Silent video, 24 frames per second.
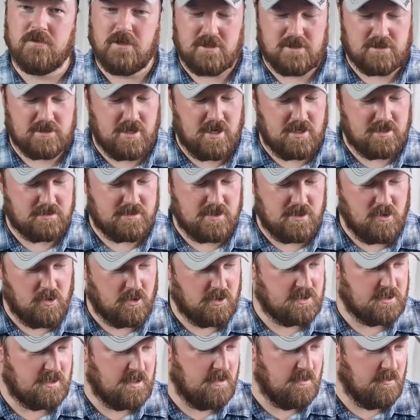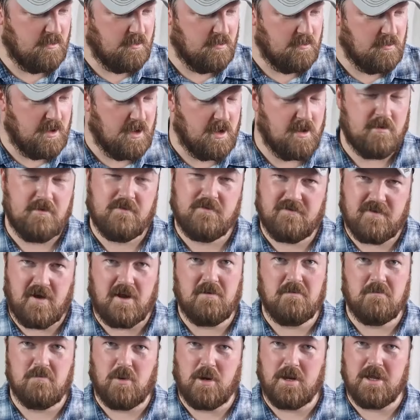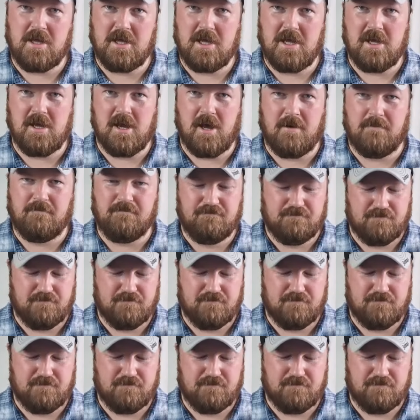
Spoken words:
It's a nice little fun plinking gun.